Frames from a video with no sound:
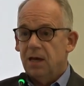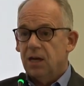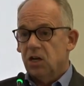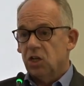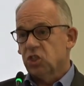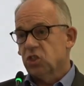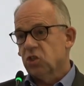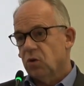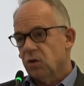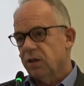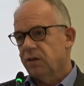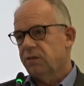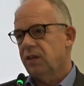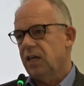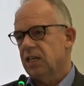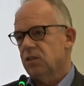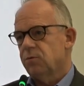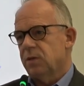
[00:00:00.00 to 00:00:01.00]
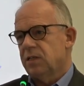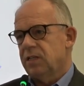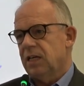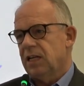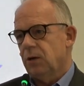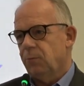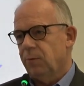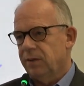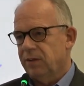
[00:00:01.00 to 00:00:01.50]
The sort of things we're
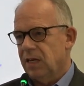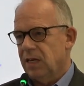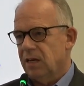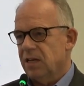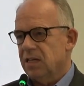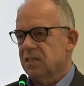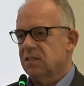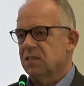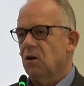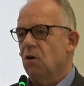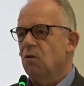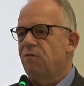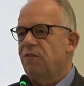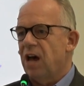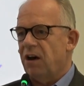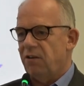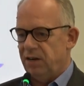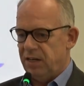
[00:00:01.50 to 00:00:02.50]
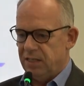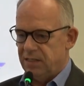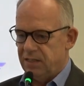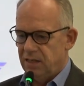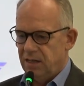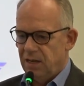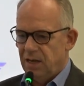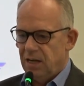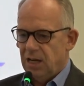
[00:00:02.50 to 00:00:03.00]
dealing with here is so varied,
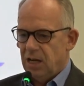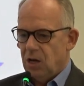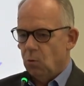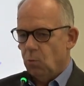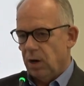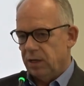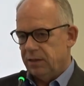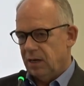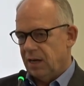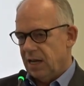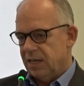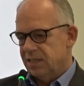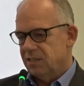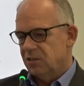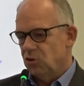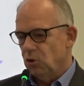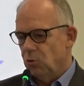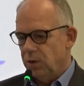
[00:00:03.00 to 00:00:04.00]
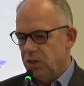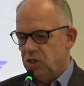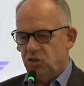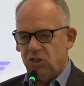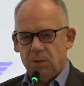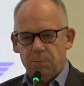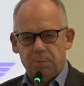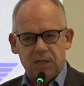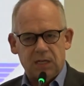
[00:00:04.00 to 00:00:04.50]
whether it has to do with
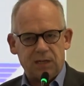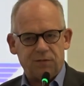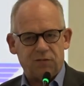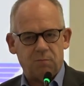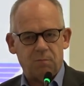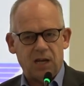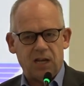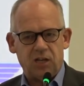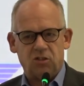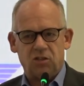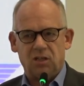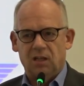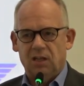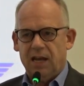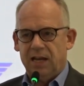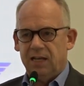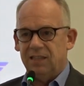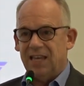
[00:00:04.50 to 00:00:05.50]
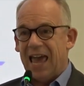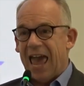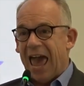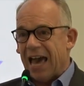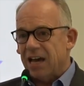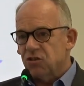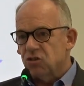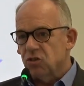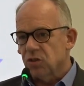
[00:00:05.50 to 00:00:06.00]
shipment information, like the
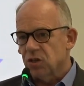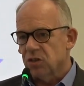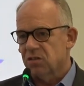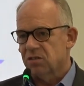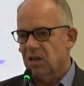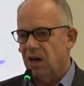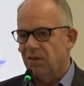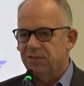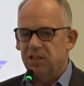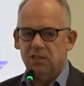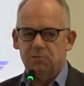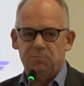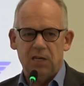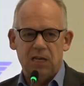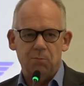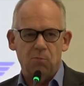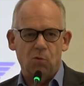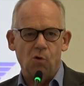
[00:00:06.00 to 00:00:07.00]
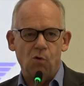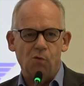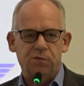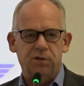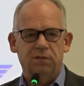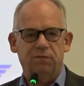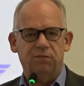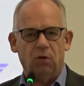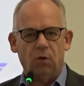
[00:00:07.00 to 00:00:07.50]
actual stuff that's being moved,
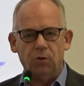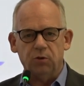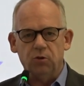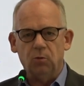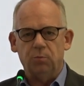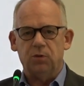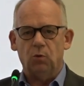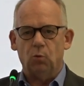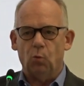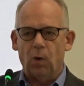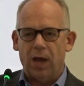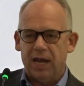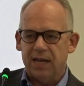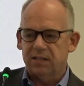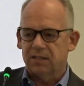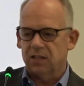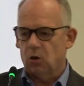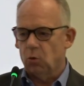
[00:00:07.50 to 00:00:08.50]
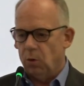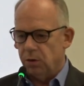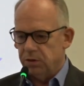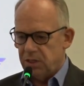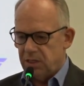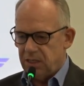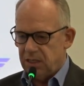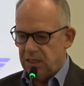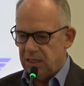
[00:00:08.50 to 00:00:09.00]
the volume, the weight, the
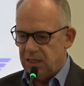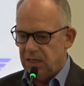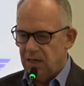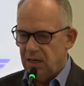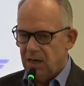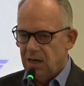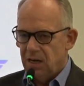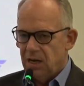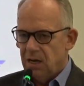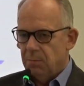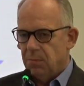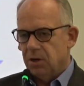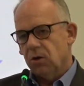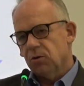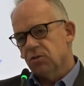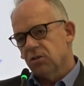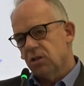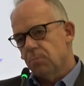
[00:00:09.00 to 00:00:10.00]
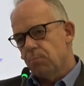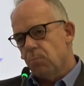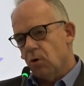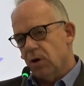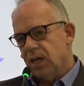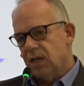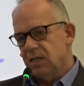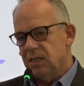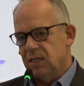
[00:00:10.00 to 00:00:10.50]
quantity, but also the
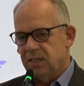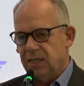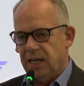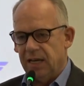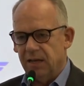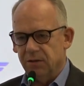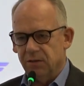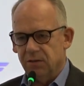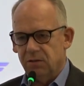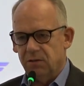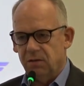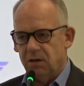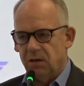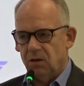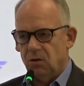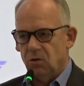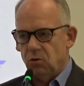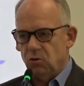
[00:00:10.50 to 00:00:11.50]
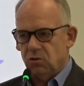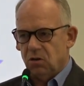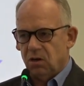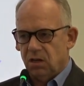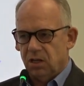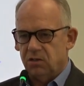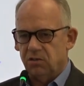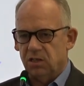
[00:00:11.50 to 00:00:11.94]
booking details, you know, who's going to